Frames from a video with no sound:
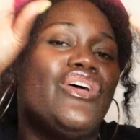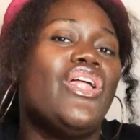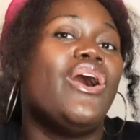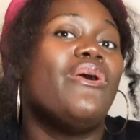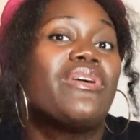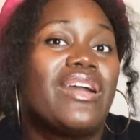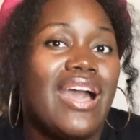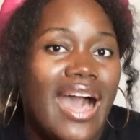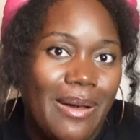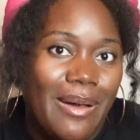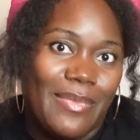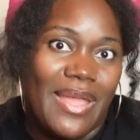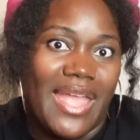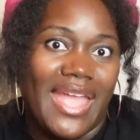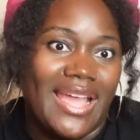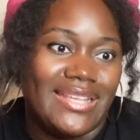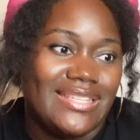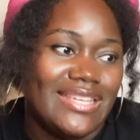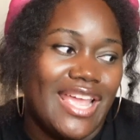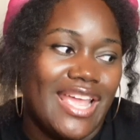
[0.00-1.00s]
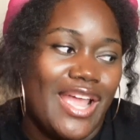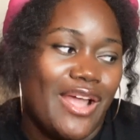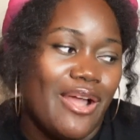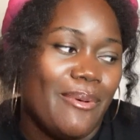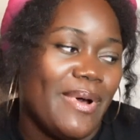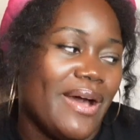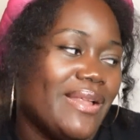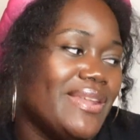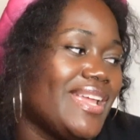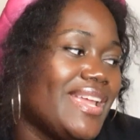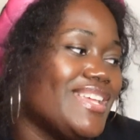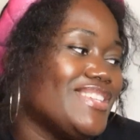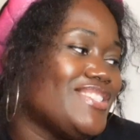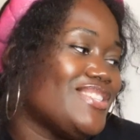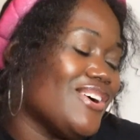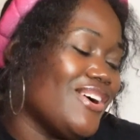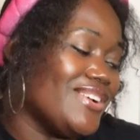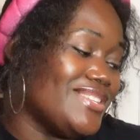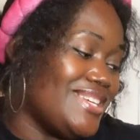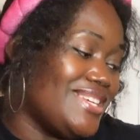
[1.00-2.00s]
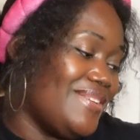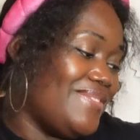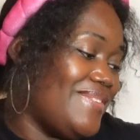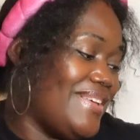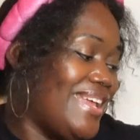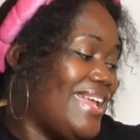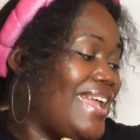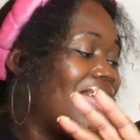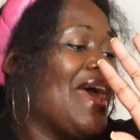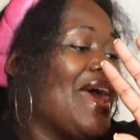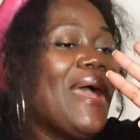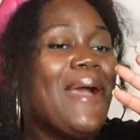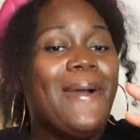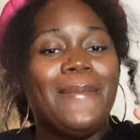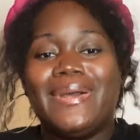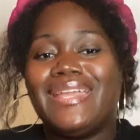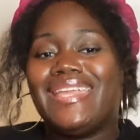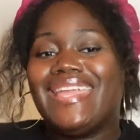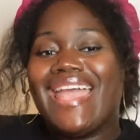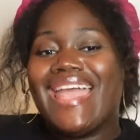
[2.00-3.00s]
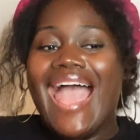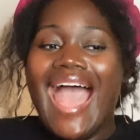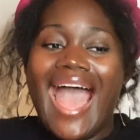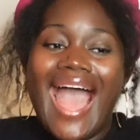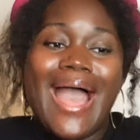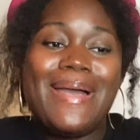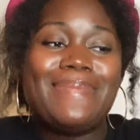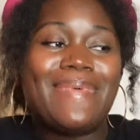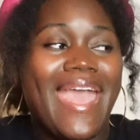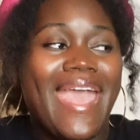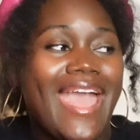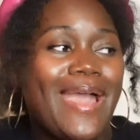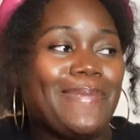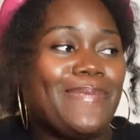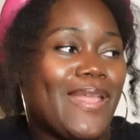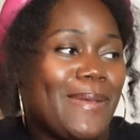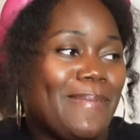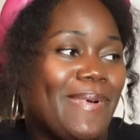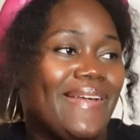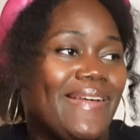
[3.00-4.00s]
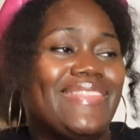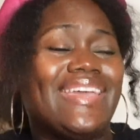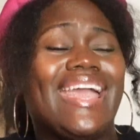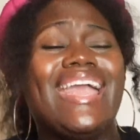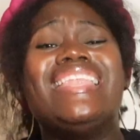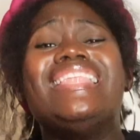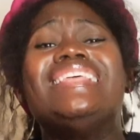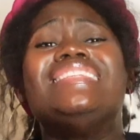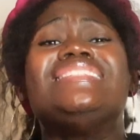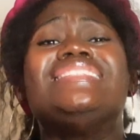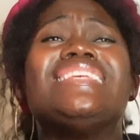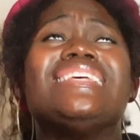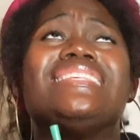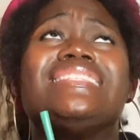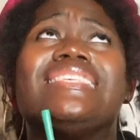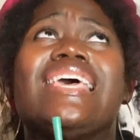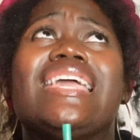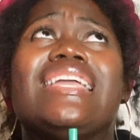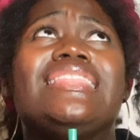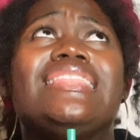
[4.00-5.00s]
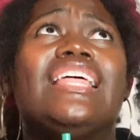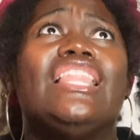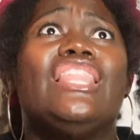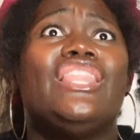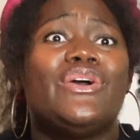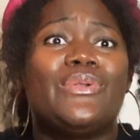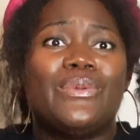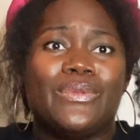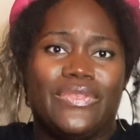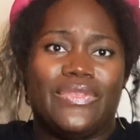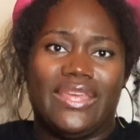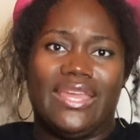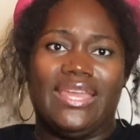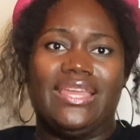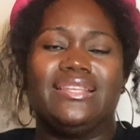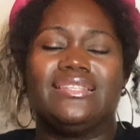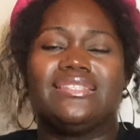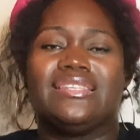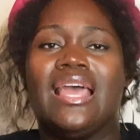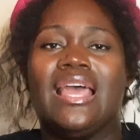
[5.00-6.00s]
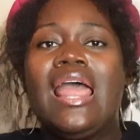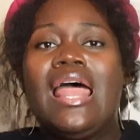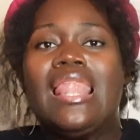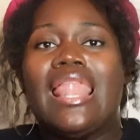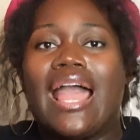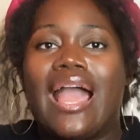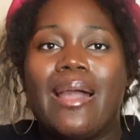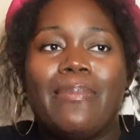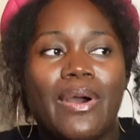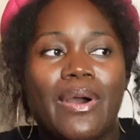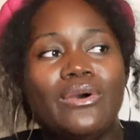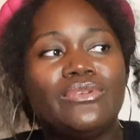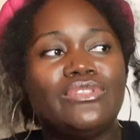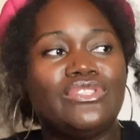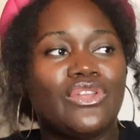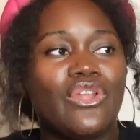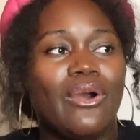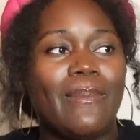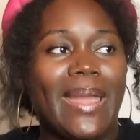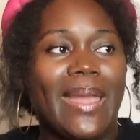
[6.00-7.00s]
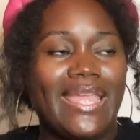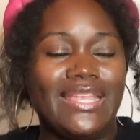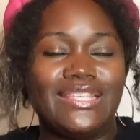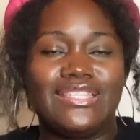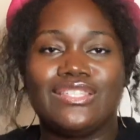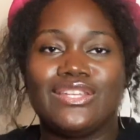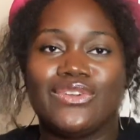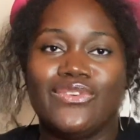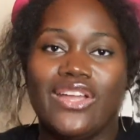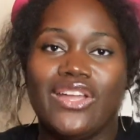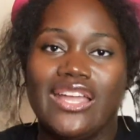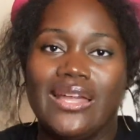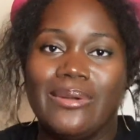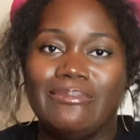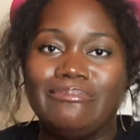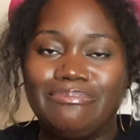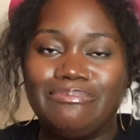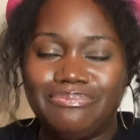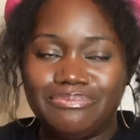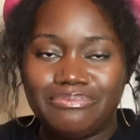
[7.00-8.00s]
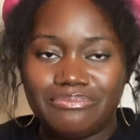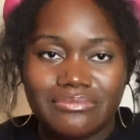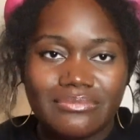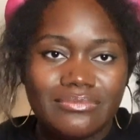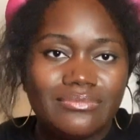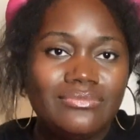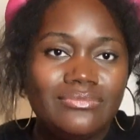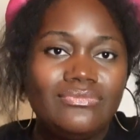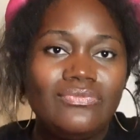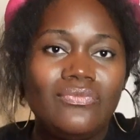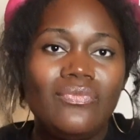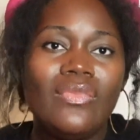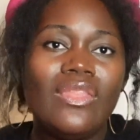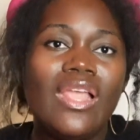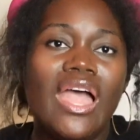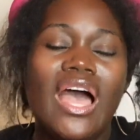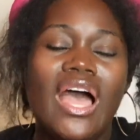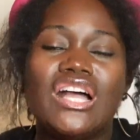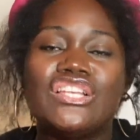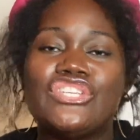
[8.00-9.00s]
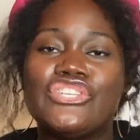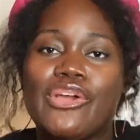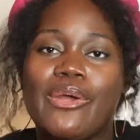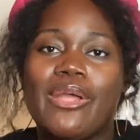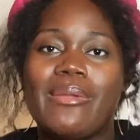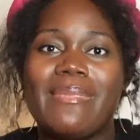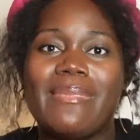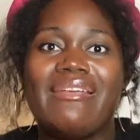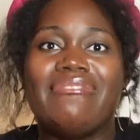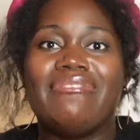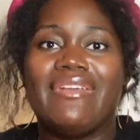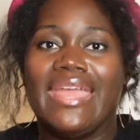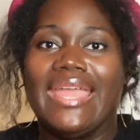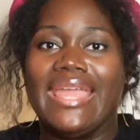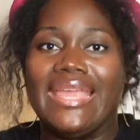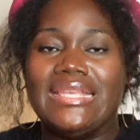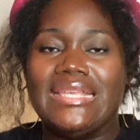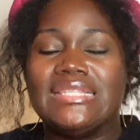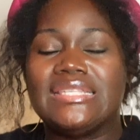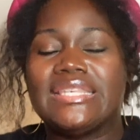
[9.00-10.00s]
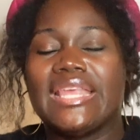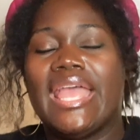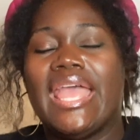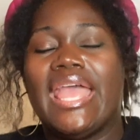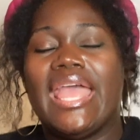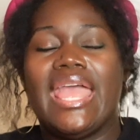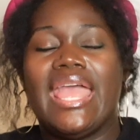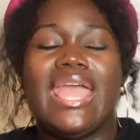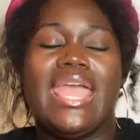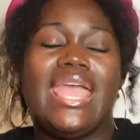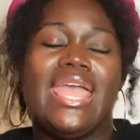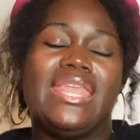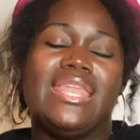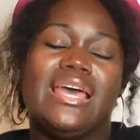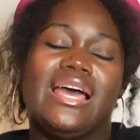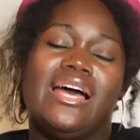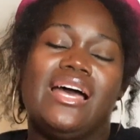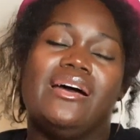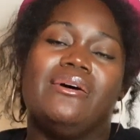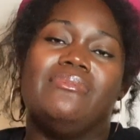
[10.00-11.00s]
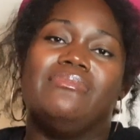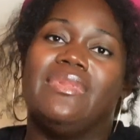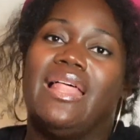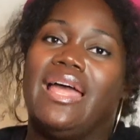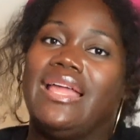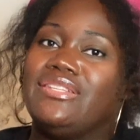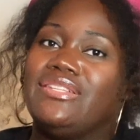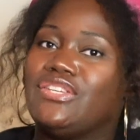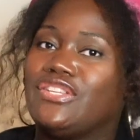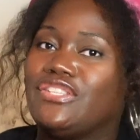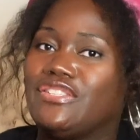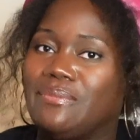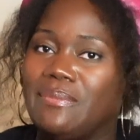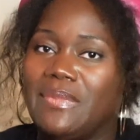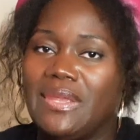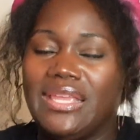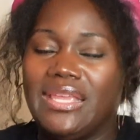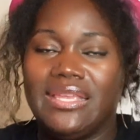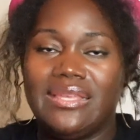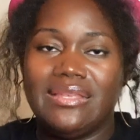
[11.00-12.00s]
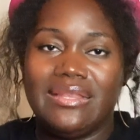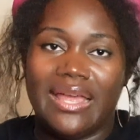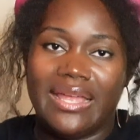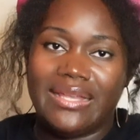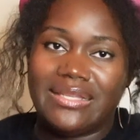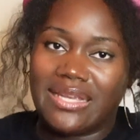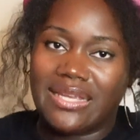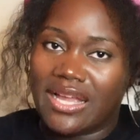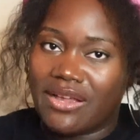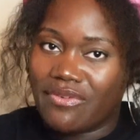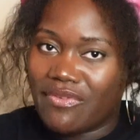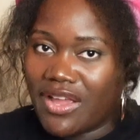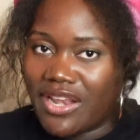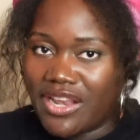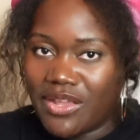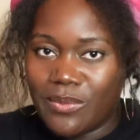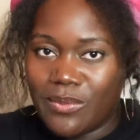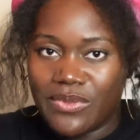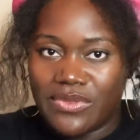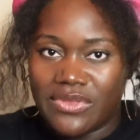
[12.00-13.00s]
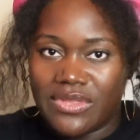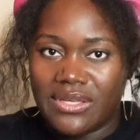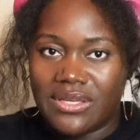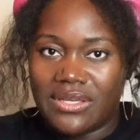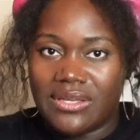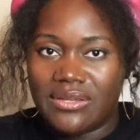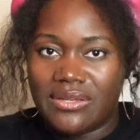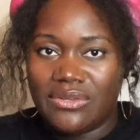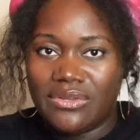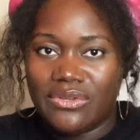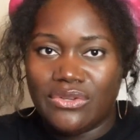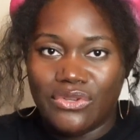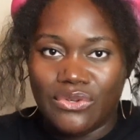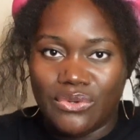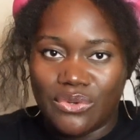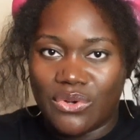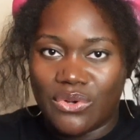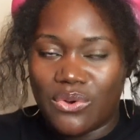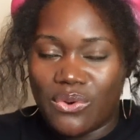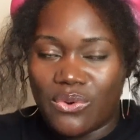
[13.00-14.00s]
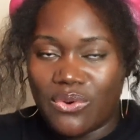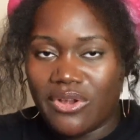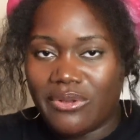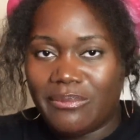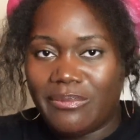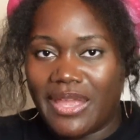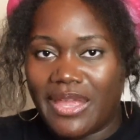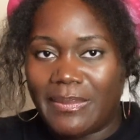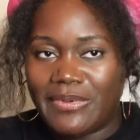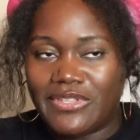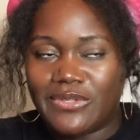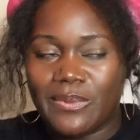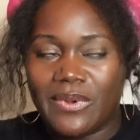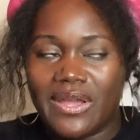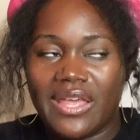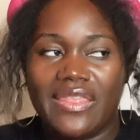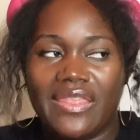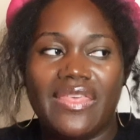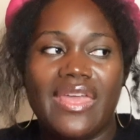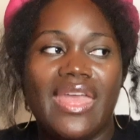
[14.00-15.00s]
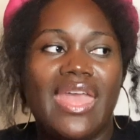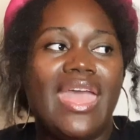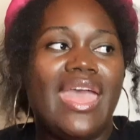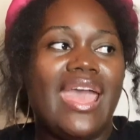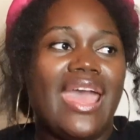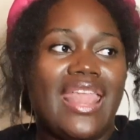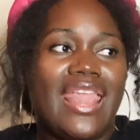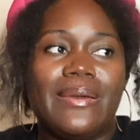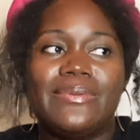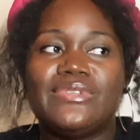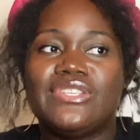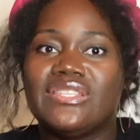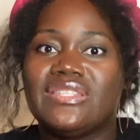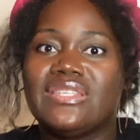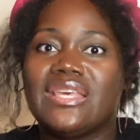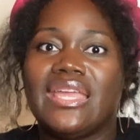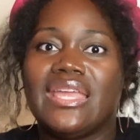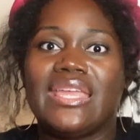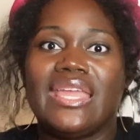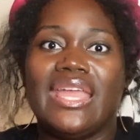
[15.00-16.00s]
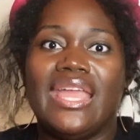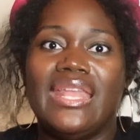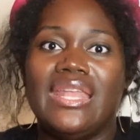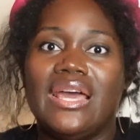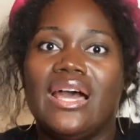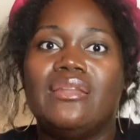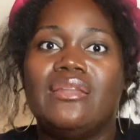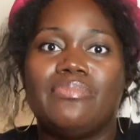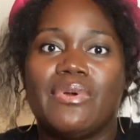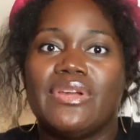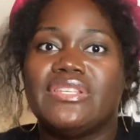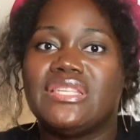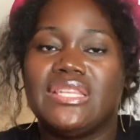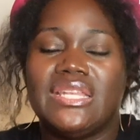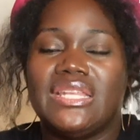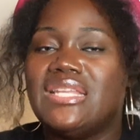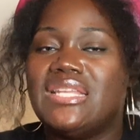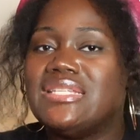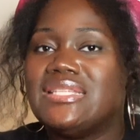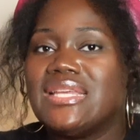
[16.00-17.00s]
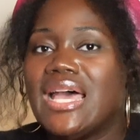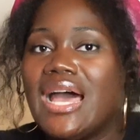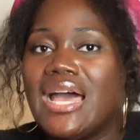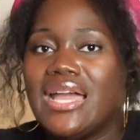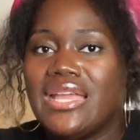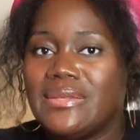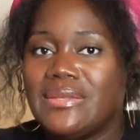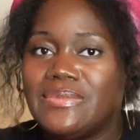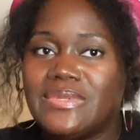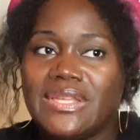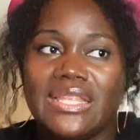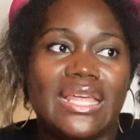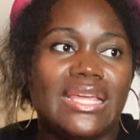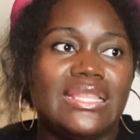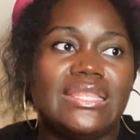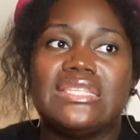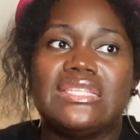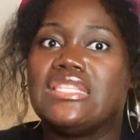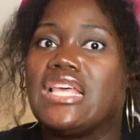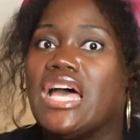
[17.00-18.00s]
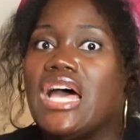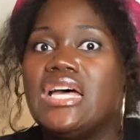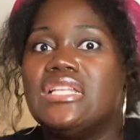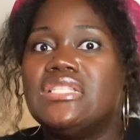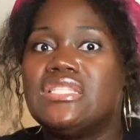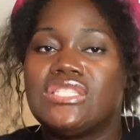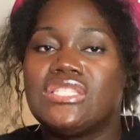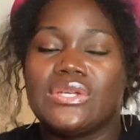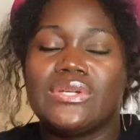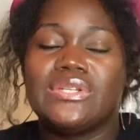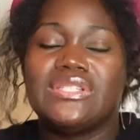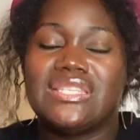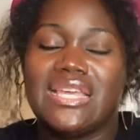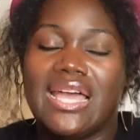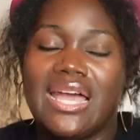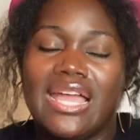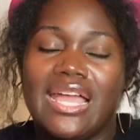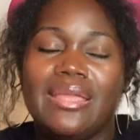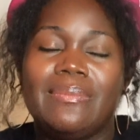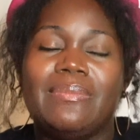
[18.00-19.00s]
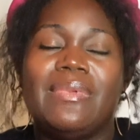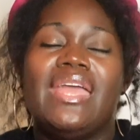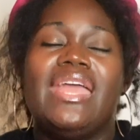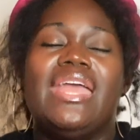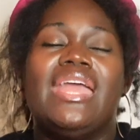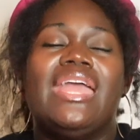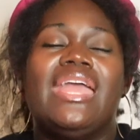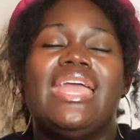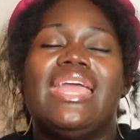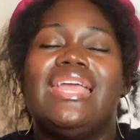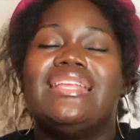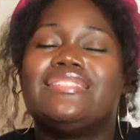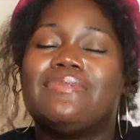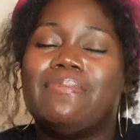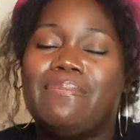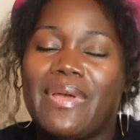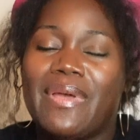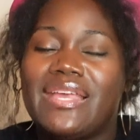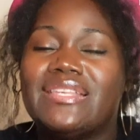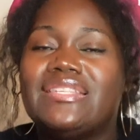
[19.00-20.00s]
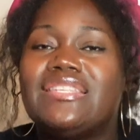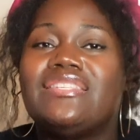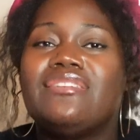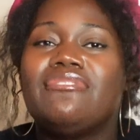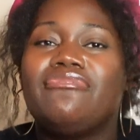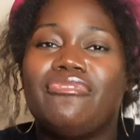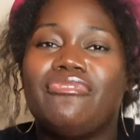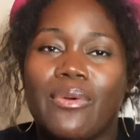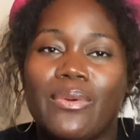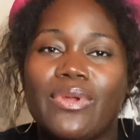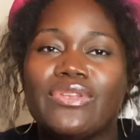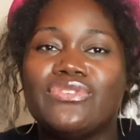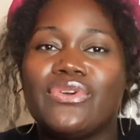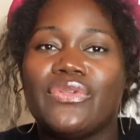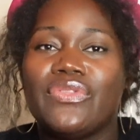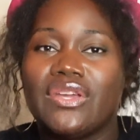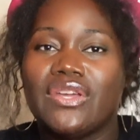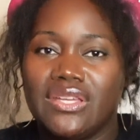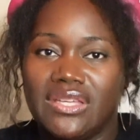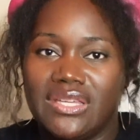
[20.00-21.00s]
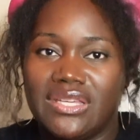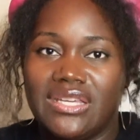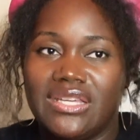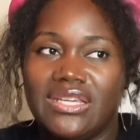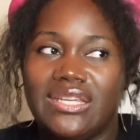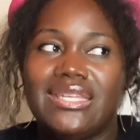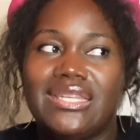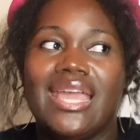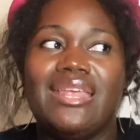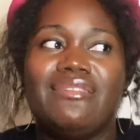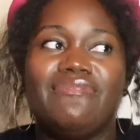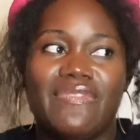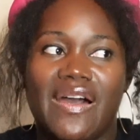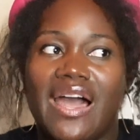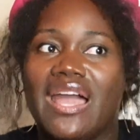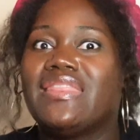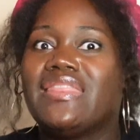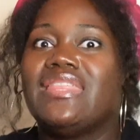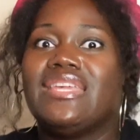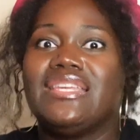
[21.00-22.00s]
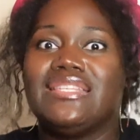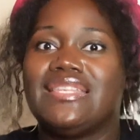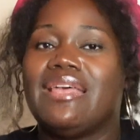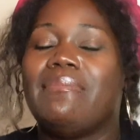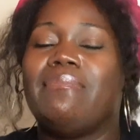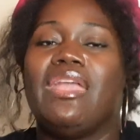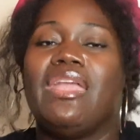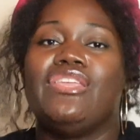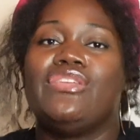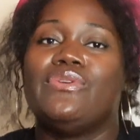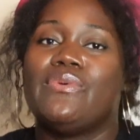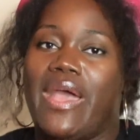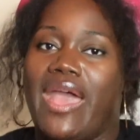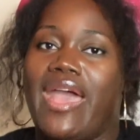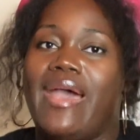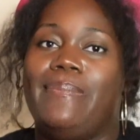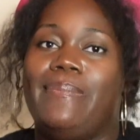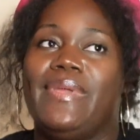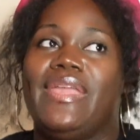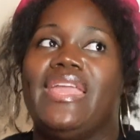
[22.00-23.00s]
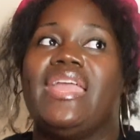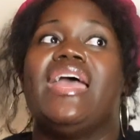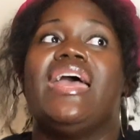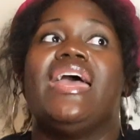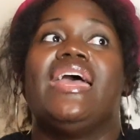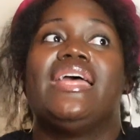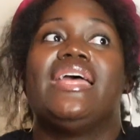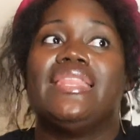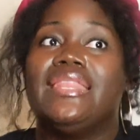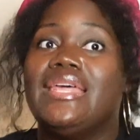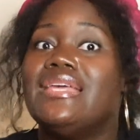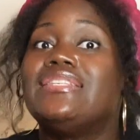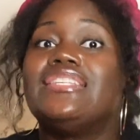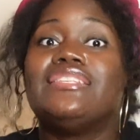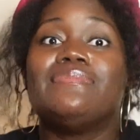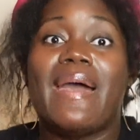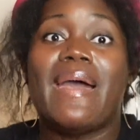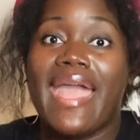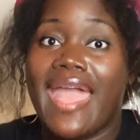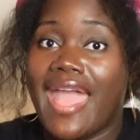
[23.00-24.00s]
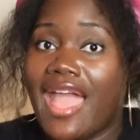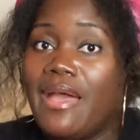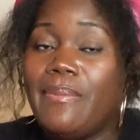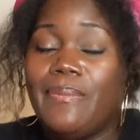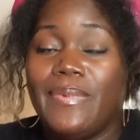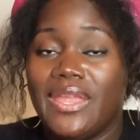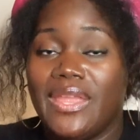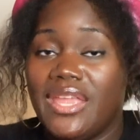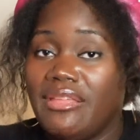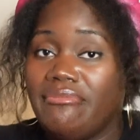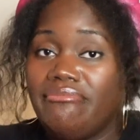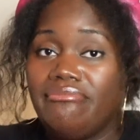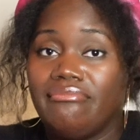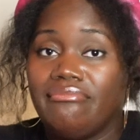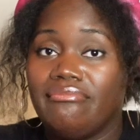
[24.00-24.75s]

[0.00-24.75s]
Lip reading: don't come here to hear about Nikki.Star TV. But yeah, I'm happy about that. And it's just like the little things. Like I posted on my Instagram showing my vase and like just me like decorating with the unicorn baby's breath. And I was just like, in unprecedented times and like this uncertain time, it's best to focus on the good and find things that make you happy. This is my happy.